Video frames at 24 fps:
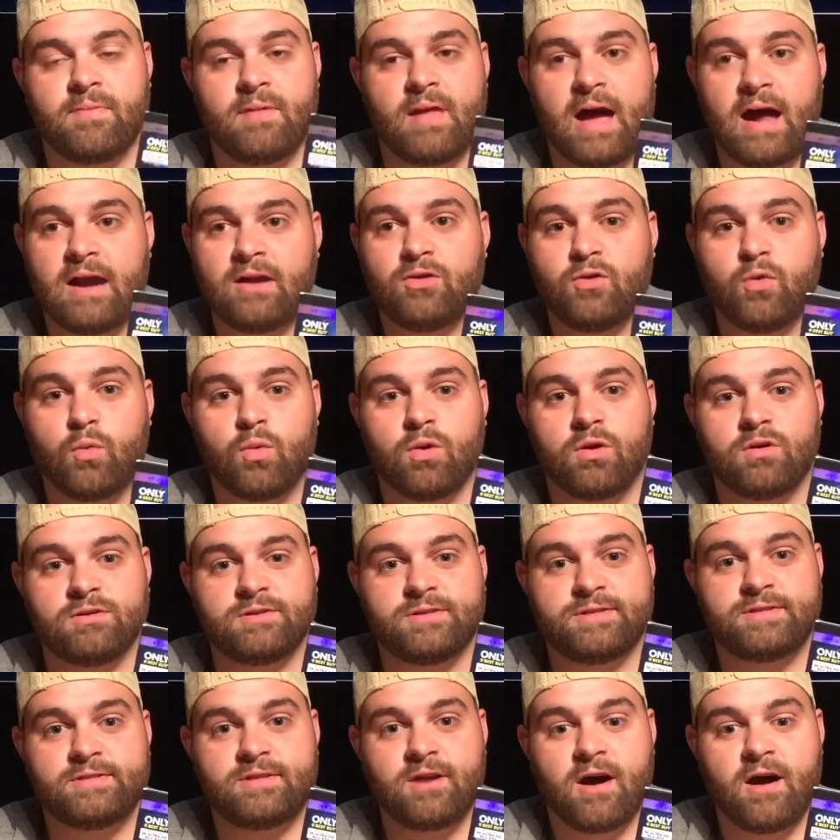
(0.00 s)
how did the
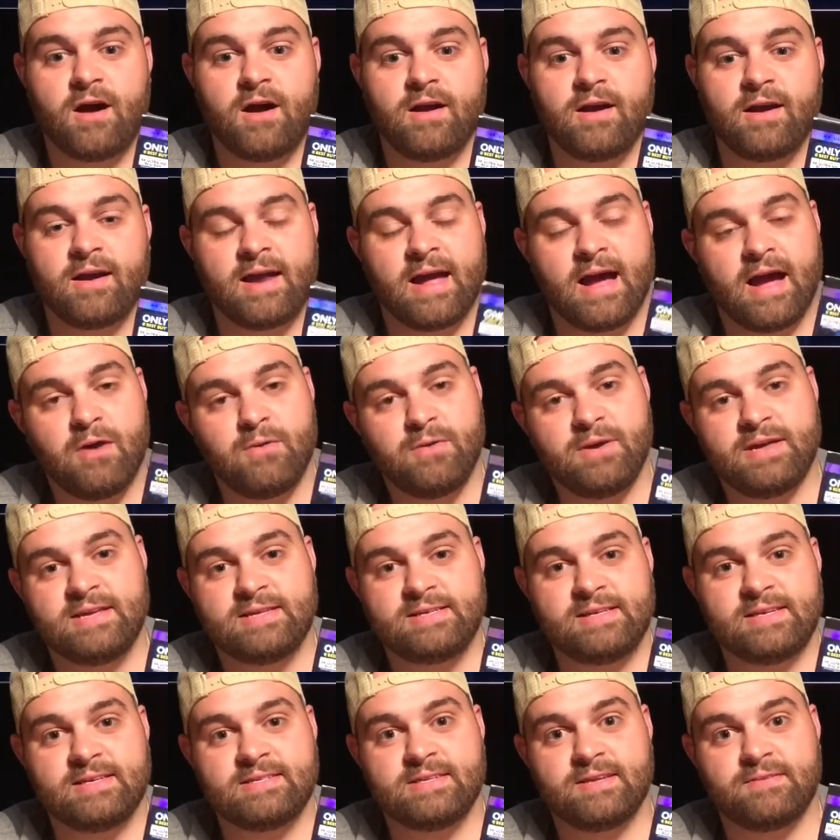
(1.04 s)
world start and how
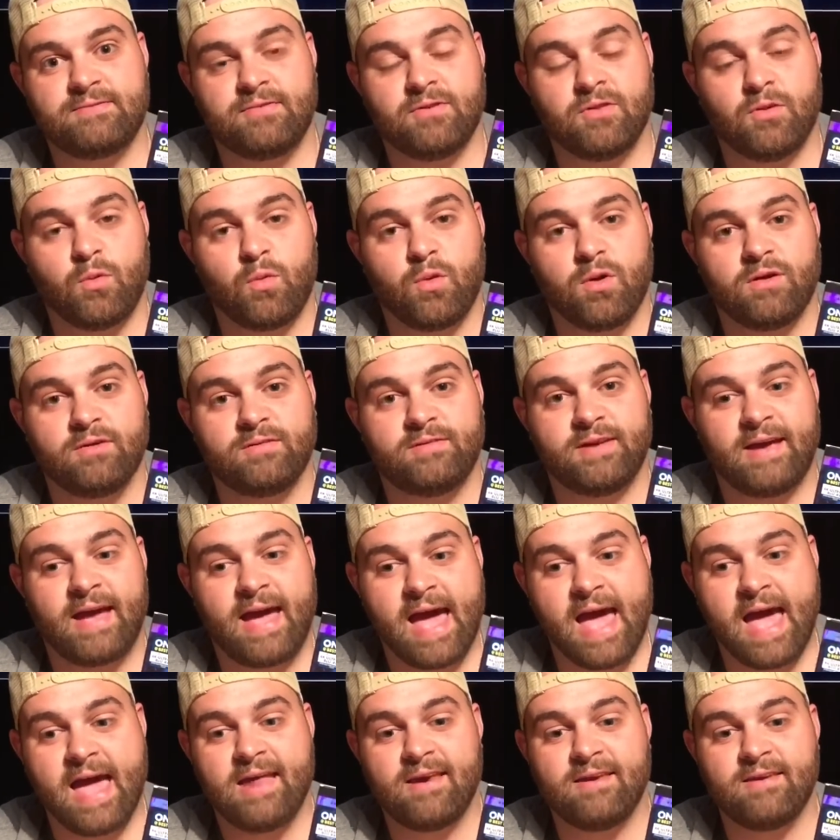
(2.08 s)
easy is it for the world
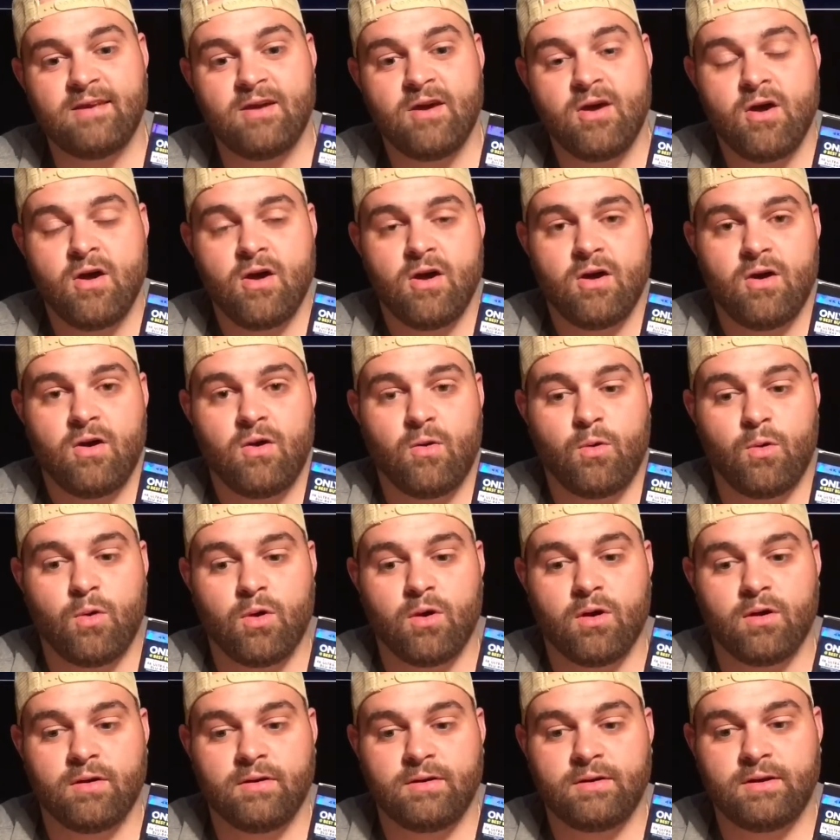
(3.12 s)
to end,
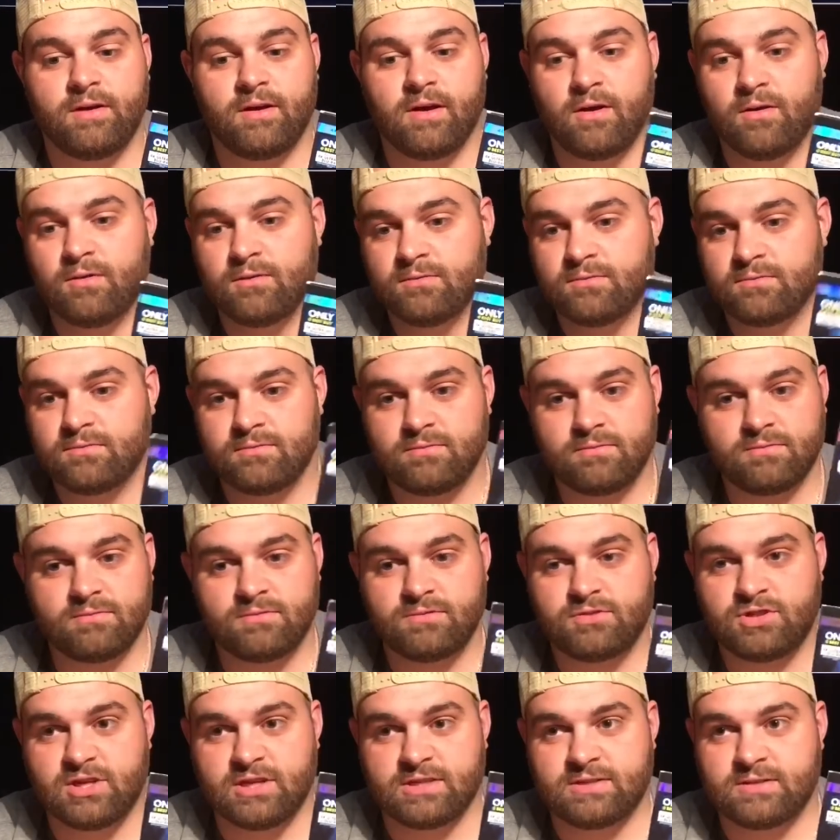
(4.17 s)
or, you know,
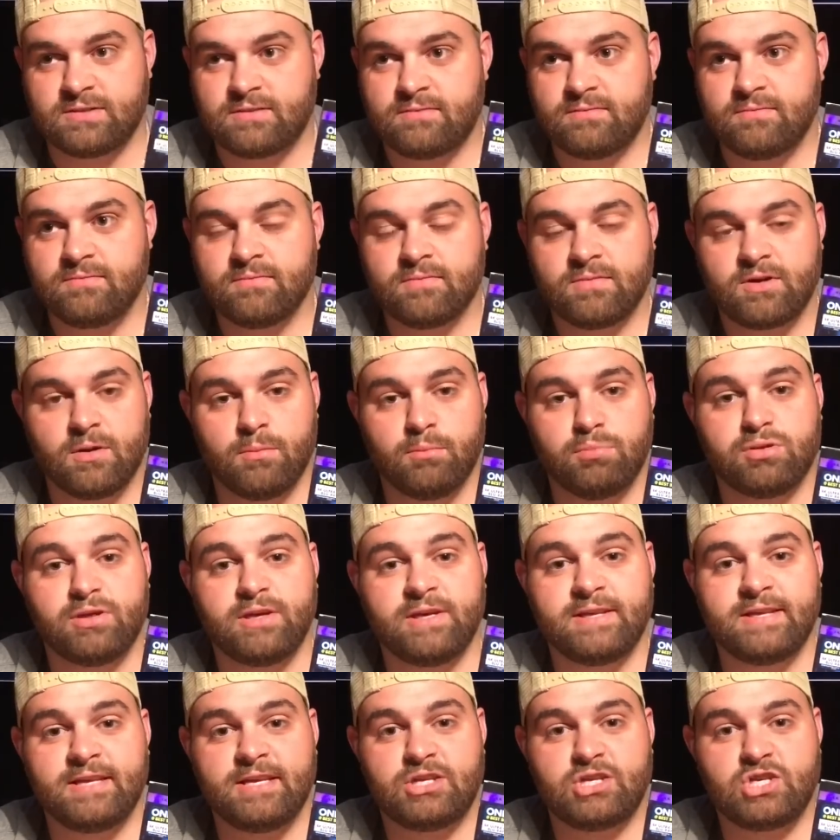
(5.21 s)
just
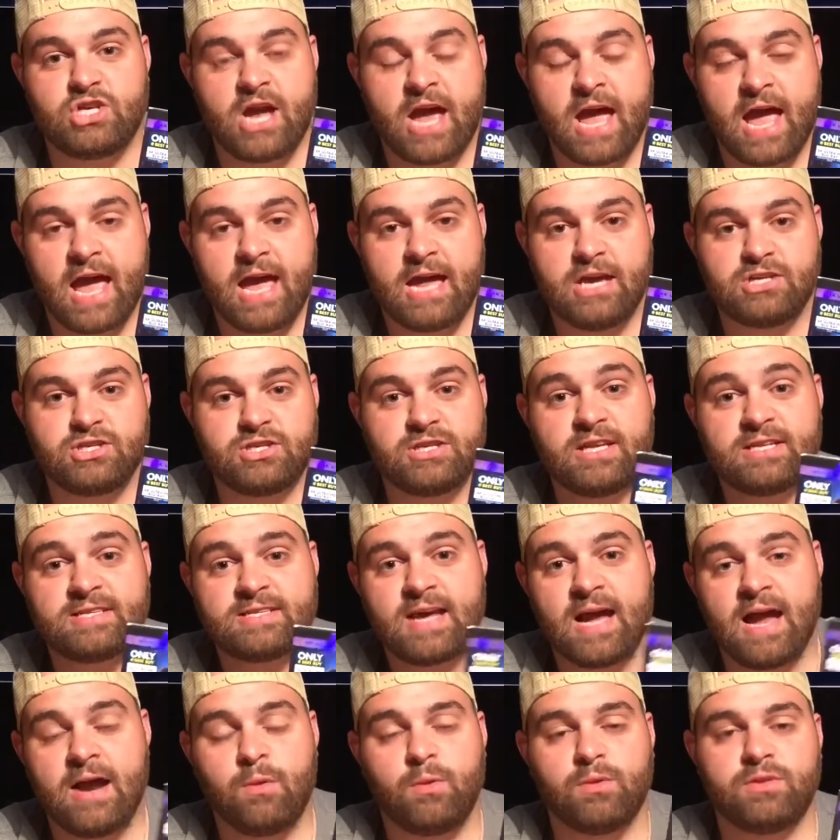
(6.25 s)
completely change? And that's
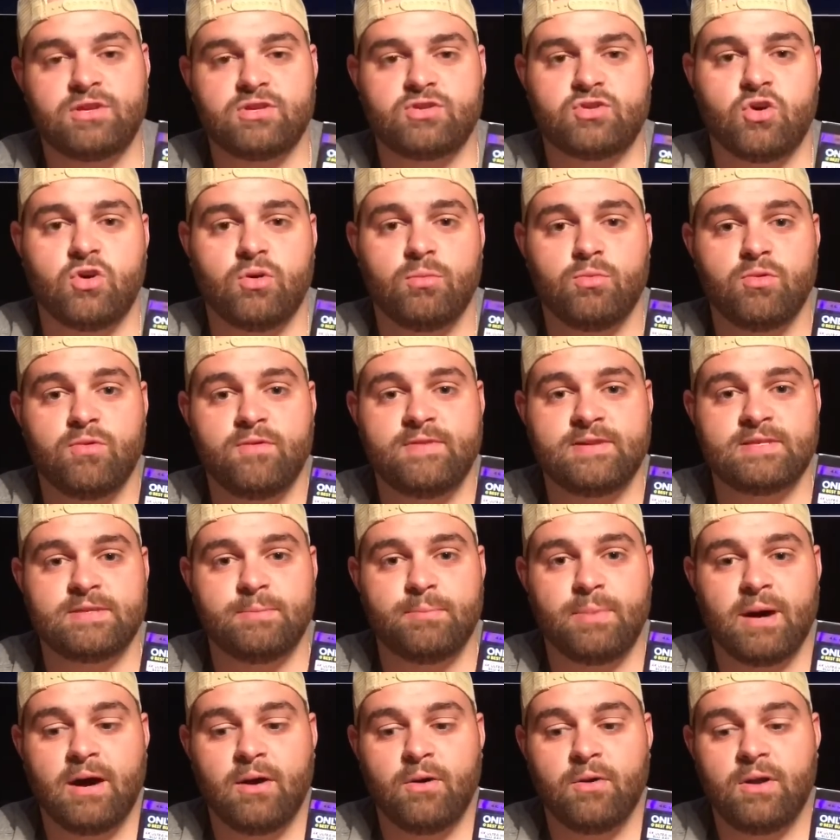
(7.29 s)
kind of what this whole movie's
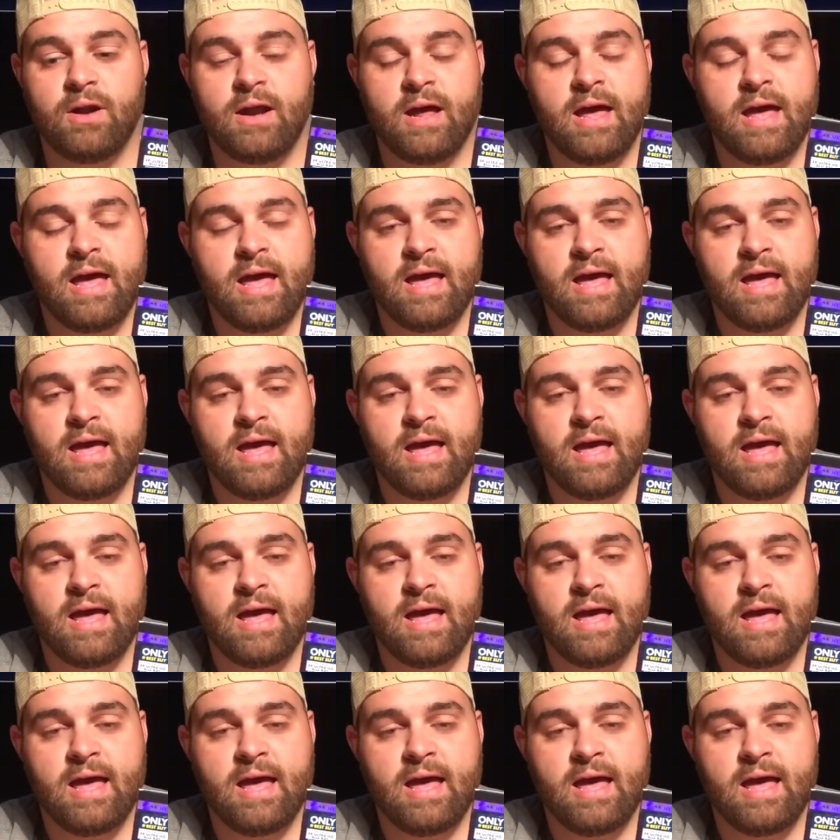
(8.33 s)
about.